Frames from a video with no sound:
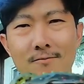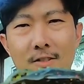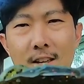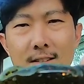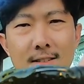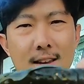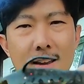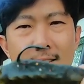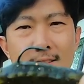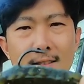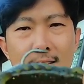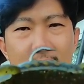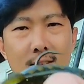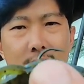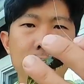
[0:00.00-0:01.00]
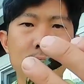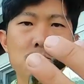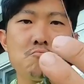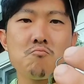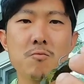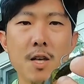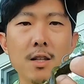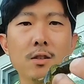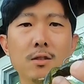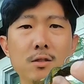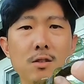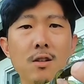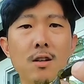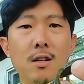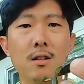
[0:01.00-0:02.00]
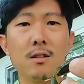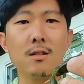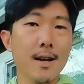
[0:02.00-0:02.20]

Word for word: fantastic. That looks good.